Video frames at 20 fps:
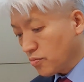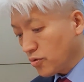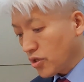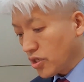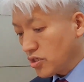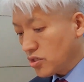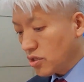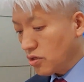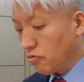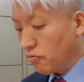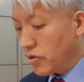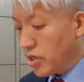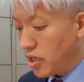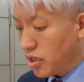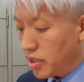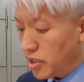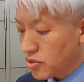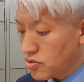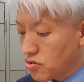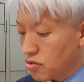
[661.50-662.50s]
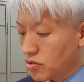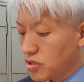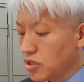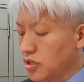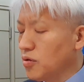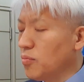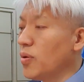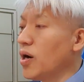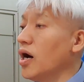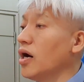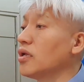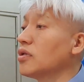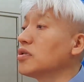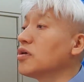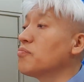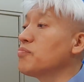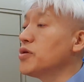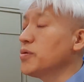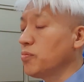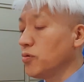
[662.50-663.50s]
book is really talking about
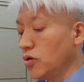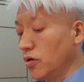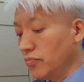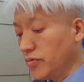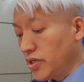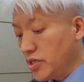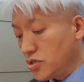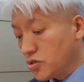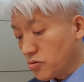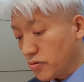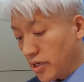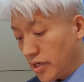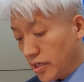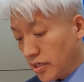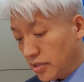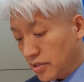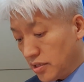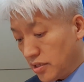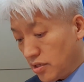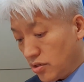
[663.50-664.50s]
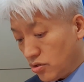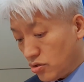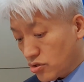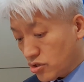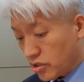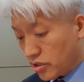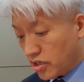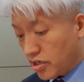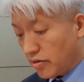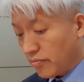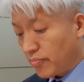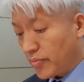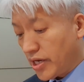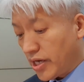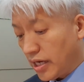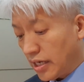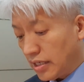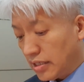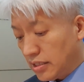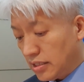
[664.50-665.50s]
the people of Israel. You should come
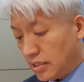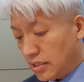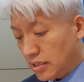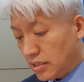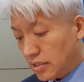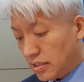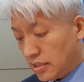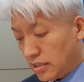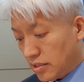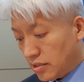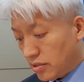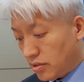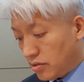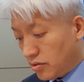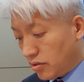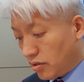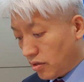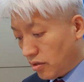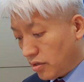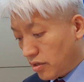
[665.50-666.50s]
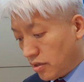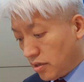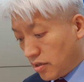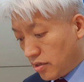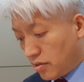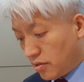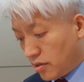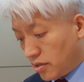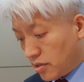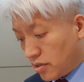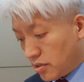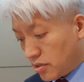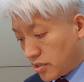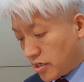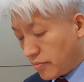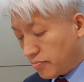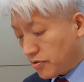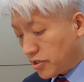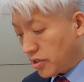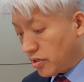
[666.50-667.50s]
back. You know,
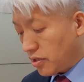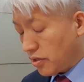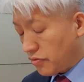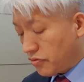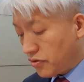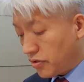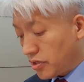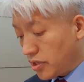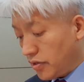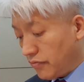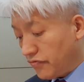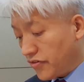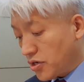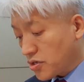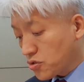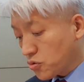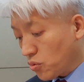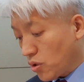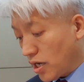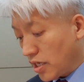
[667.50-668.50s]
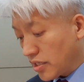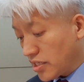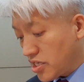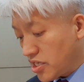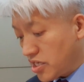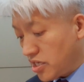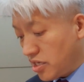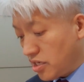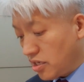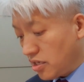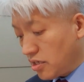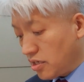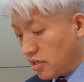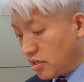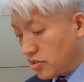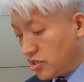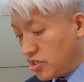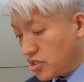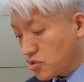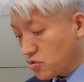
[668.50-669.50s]
chapter 30, verse 1.
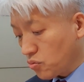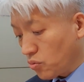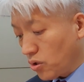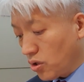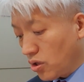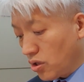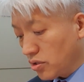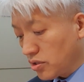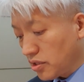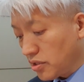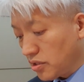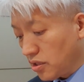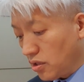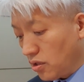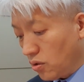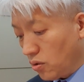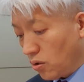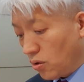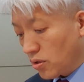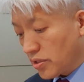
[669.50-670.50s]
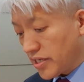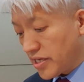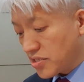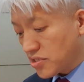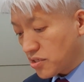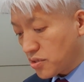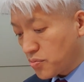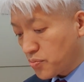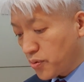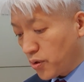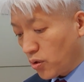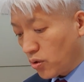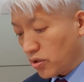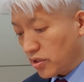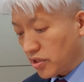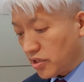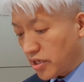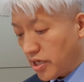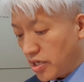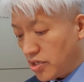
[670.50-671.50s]
Hear this word. The Lord has spoken
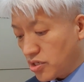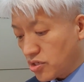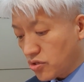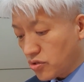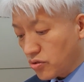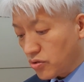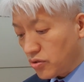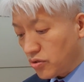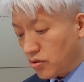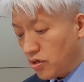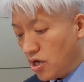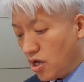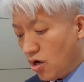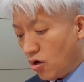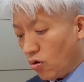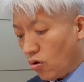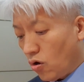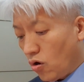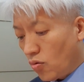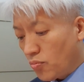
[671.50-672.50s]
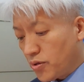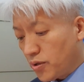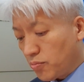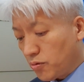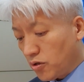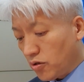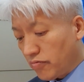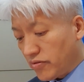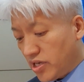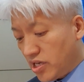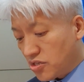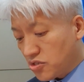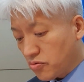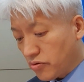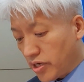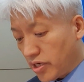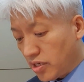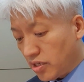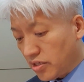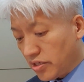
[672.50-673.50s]
against you, O people of
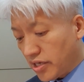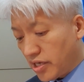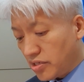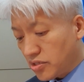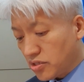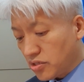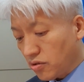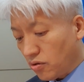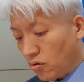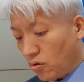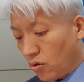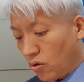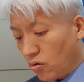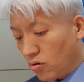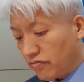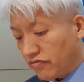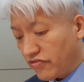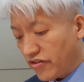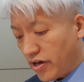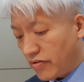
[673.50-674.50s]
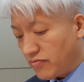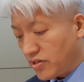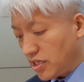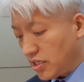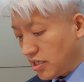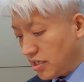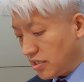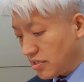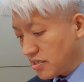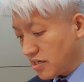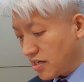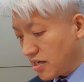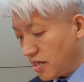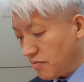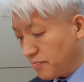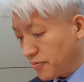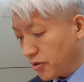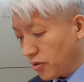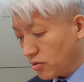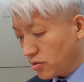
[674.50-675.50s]
Israel, against the whole family that I
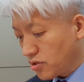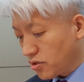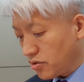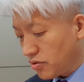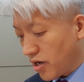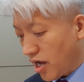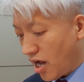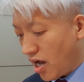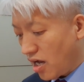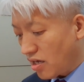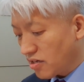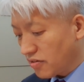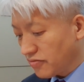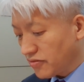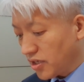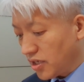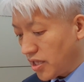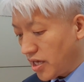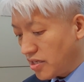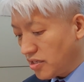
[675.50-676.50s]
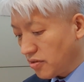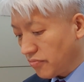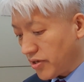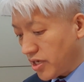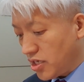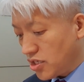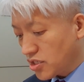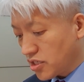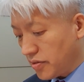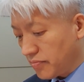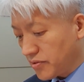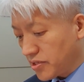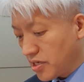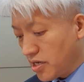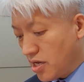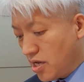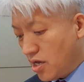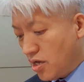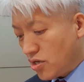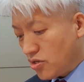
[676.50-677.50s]
brought you out of the land of Egypt.
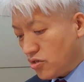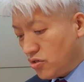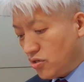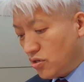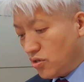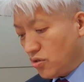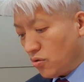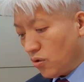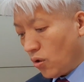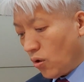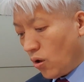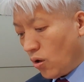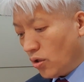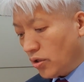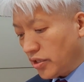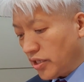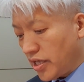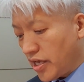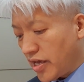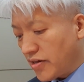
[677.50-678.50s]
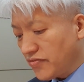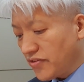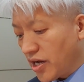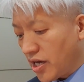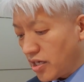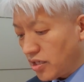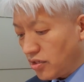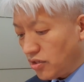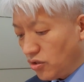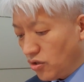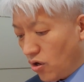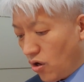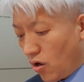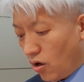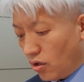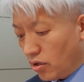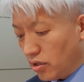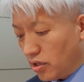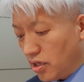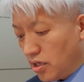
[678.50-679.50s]
You only have I
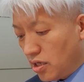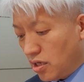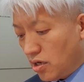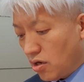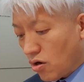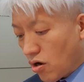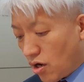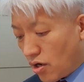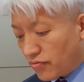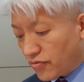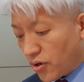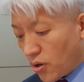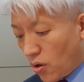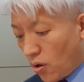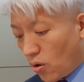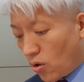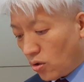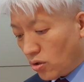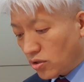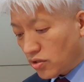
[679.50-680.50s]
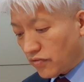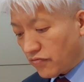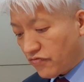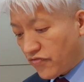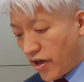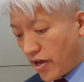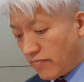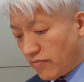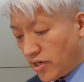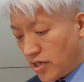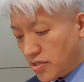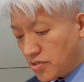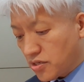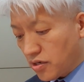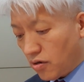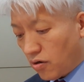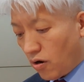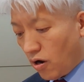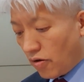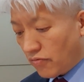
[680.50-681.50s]
known of all the families
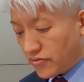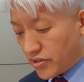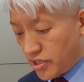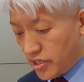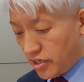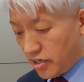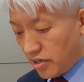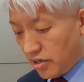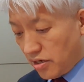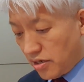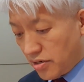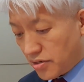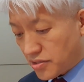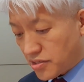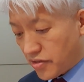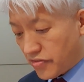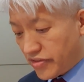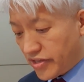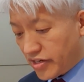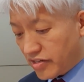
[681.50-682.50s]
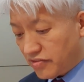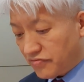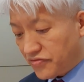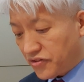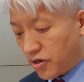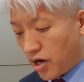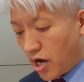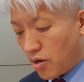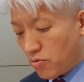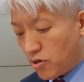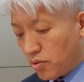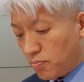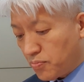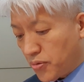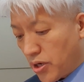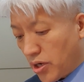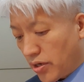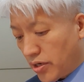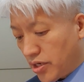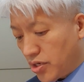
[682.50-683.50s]
of the earth. Therefore, I will
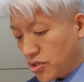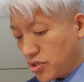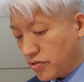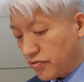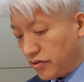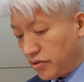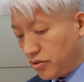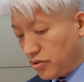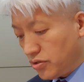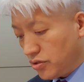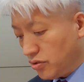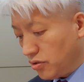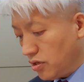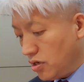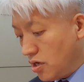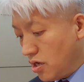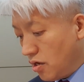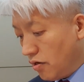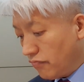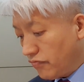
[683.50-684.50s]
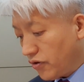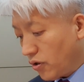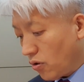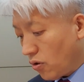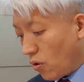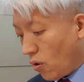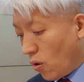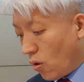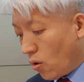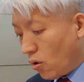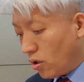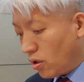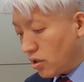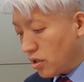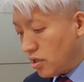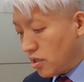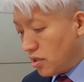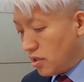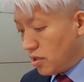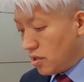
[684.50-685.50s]
punish you for all
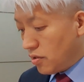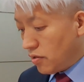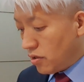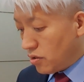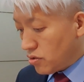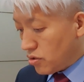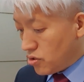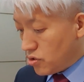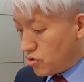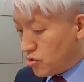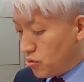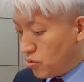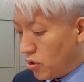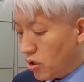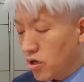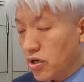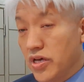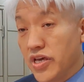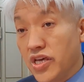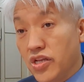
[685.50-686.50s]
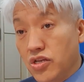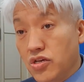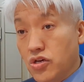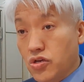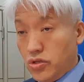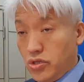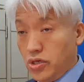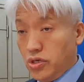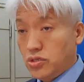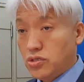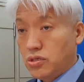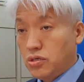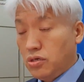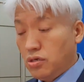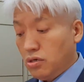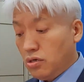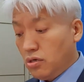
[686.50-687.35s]
your iniquities.